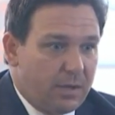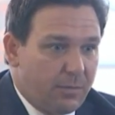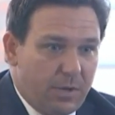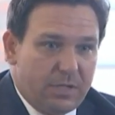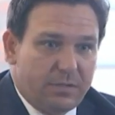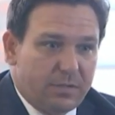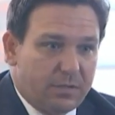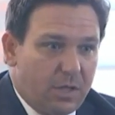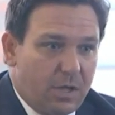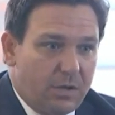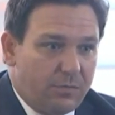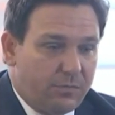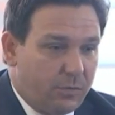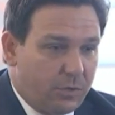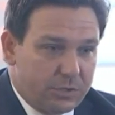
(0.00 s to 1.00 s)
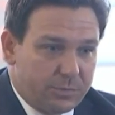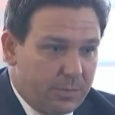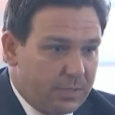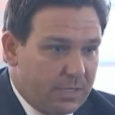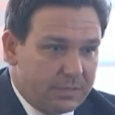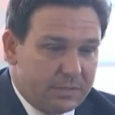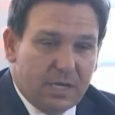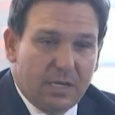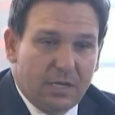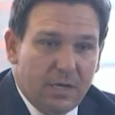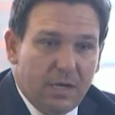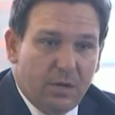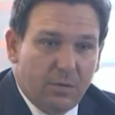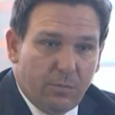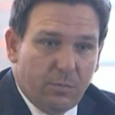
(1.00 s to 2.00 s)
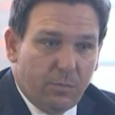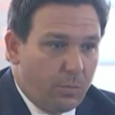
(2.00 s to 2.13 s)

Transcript: They went to law enforcement. They said,